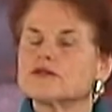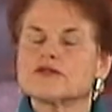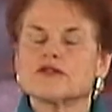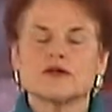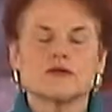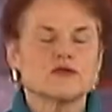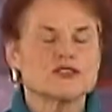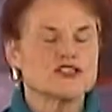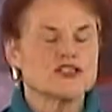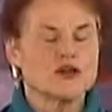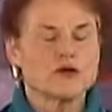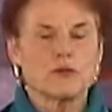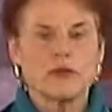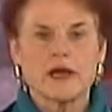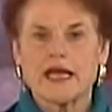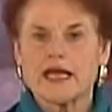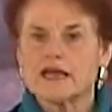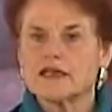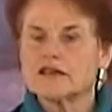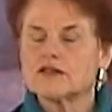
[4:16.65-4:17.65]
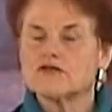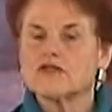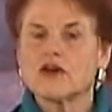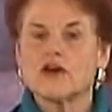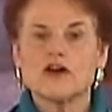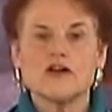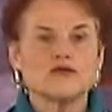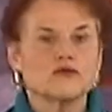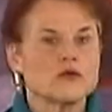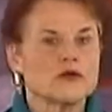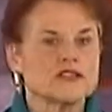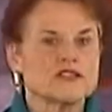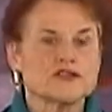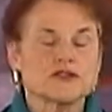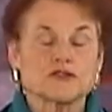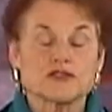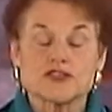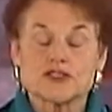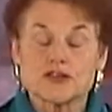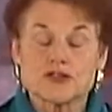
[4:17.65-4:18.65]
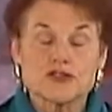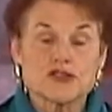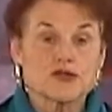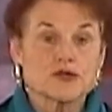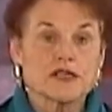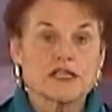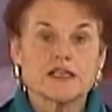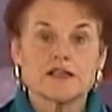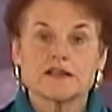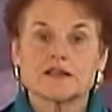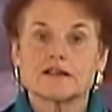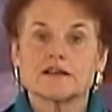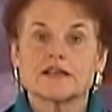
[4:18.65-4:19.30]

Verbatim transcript: There was no pain involved once her surgery